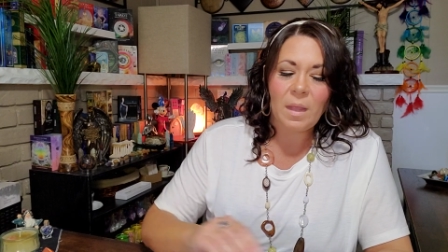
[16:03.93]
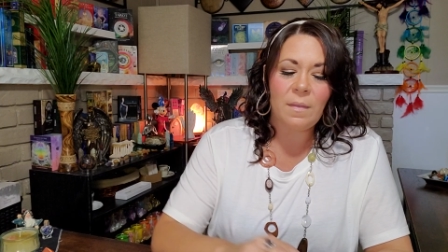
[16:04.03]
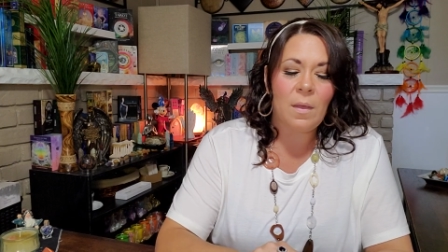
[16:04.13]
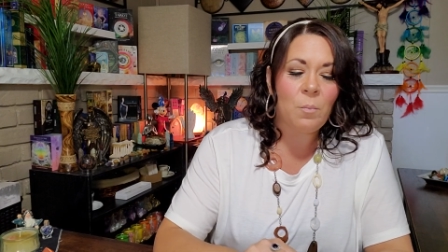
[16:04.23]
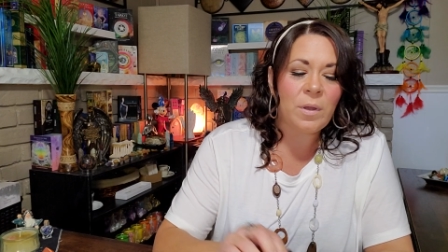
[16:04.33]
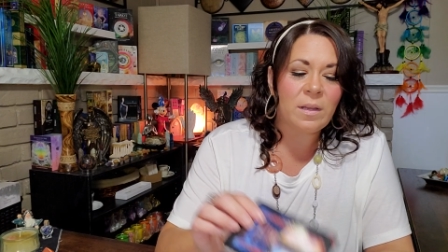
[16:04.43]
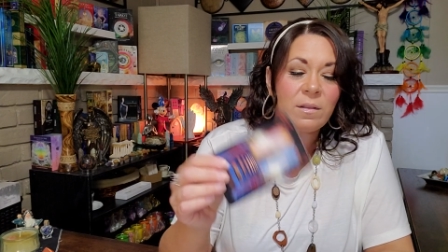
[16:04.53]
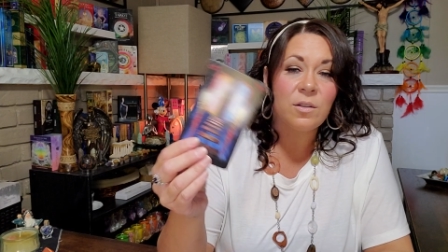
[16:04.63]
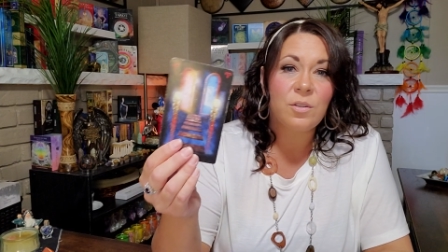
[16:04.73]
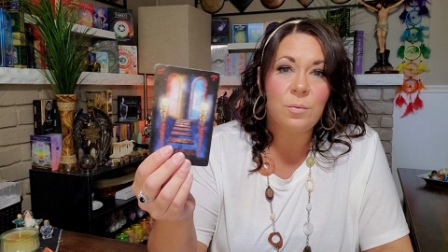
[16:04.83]
And then we
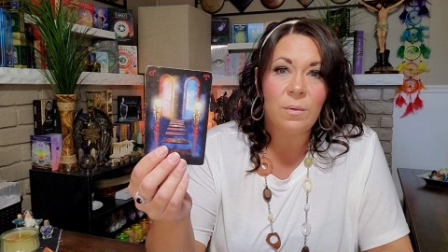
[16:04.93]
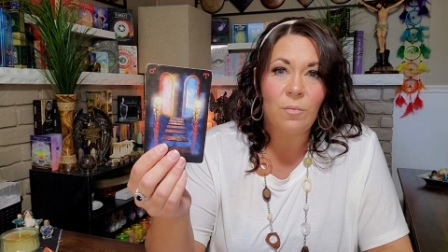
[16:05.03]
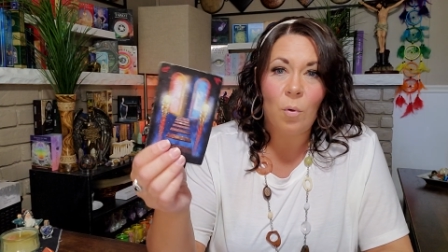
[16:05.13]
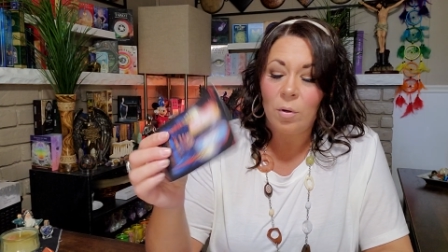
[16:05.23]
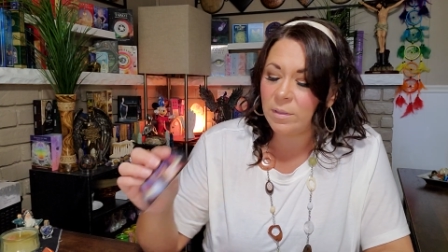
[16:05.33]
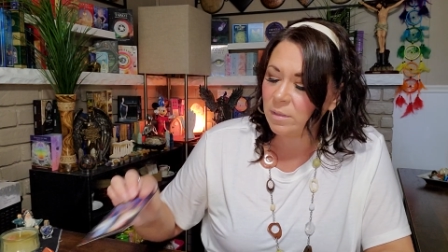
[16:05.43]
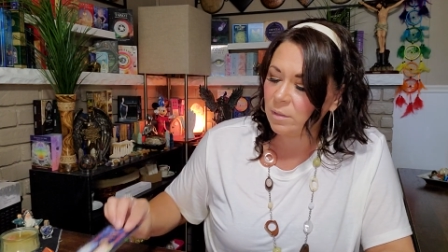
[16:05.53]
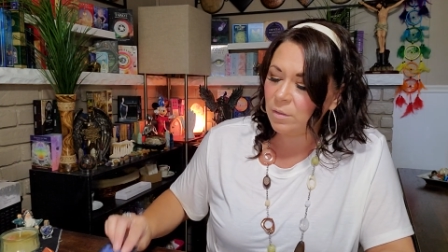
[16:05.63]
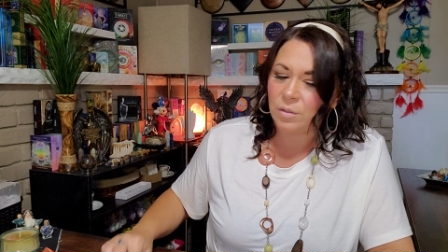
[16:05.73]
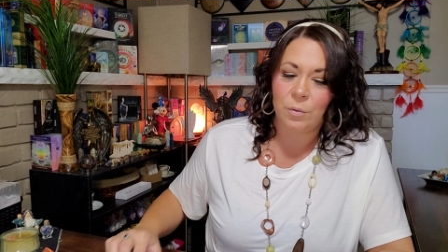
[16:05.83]
get the Two of Wands.
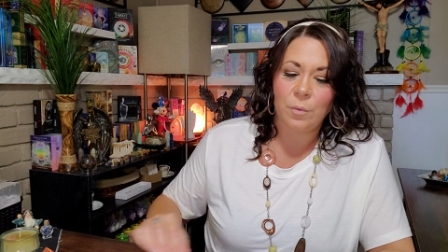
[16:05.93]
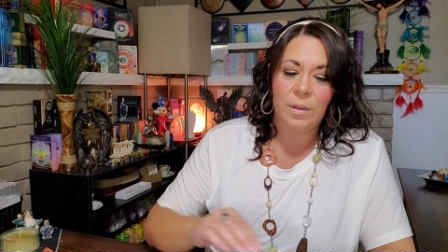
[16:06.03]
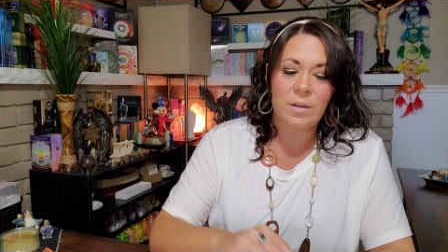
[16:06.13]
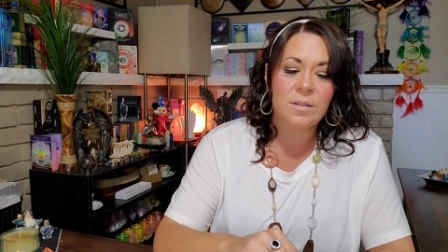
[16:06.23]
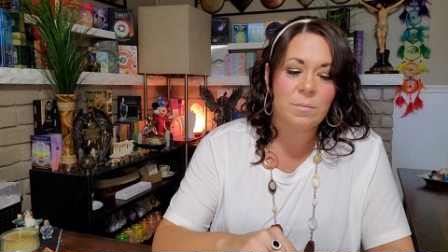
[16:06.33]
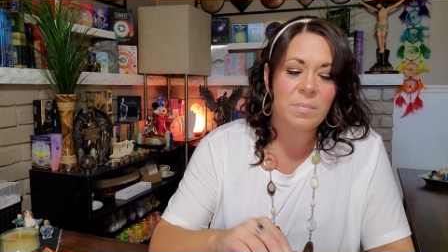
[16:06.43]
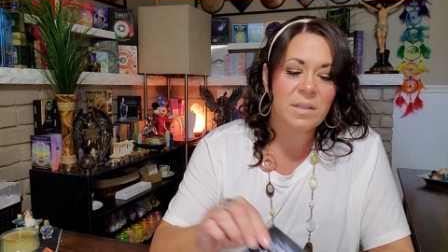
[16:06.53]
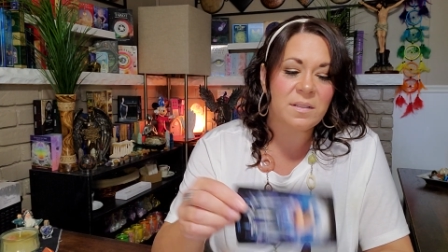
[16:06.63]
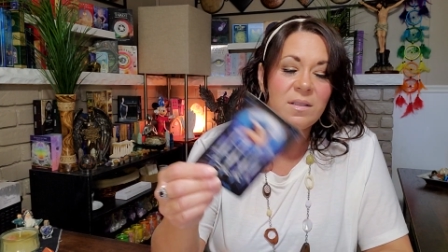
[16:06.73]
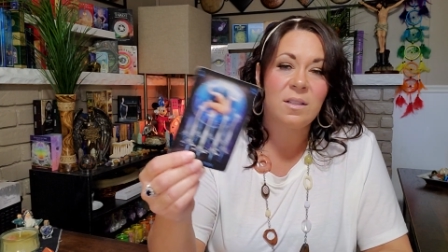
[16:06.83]
And so there's a
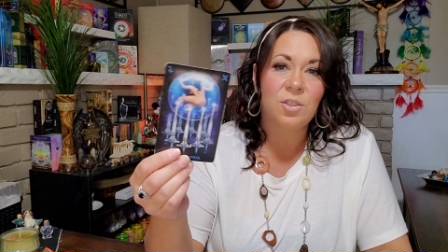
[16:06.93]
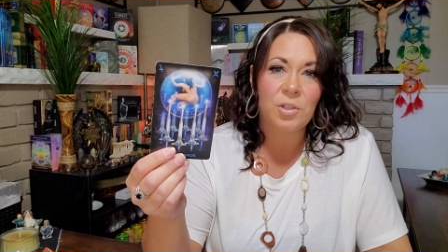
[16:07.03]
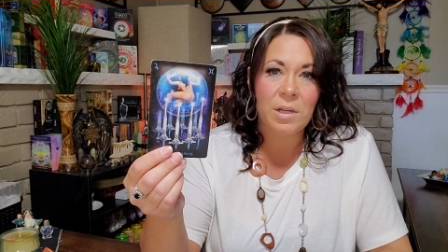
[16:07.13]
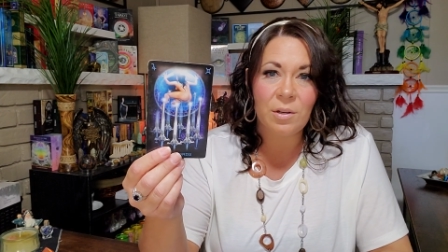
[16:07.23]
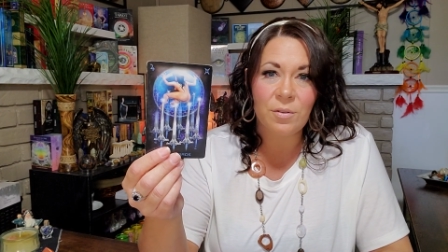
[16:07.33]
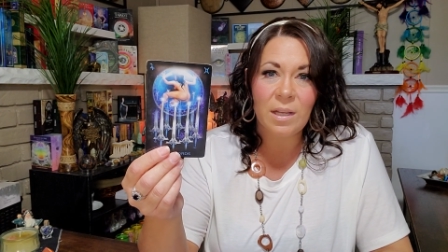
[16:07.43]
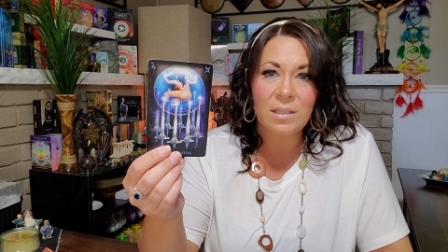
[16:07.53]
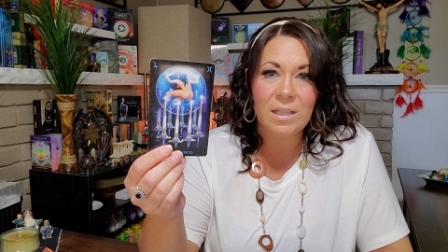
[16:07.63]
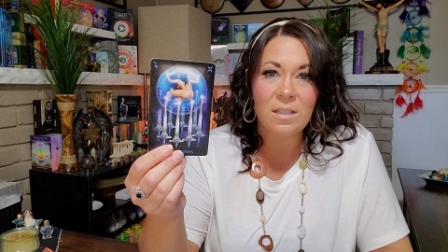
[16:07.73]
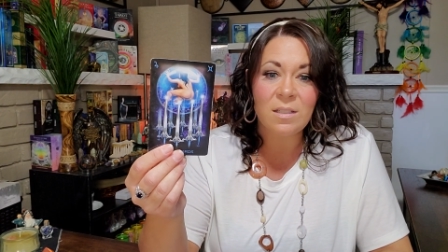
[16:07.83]
big decision here that
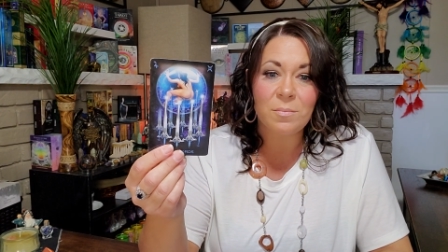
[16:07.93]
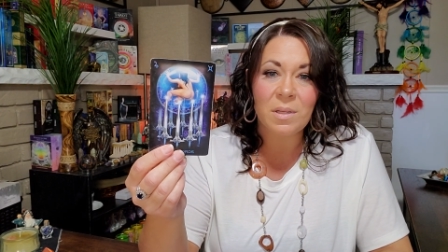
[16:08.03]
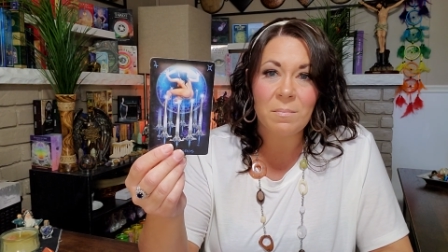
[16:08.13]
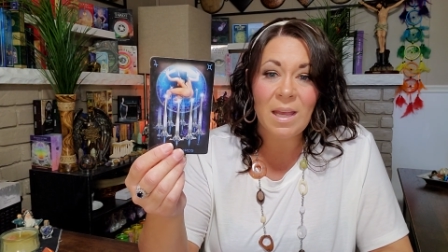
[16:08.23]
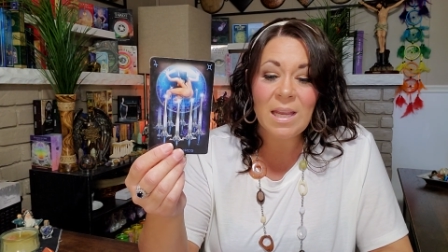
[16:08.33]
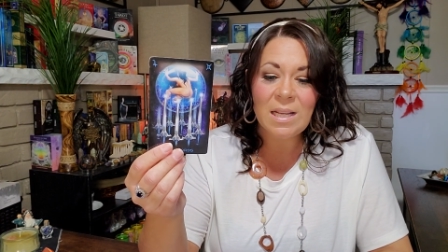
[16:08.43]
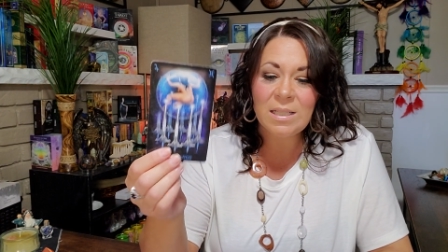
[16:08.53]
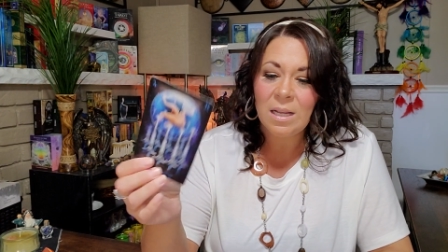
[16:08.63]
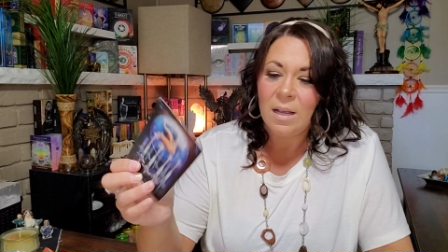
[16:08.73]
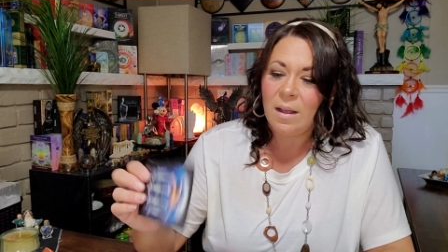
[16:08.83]
needs to be made.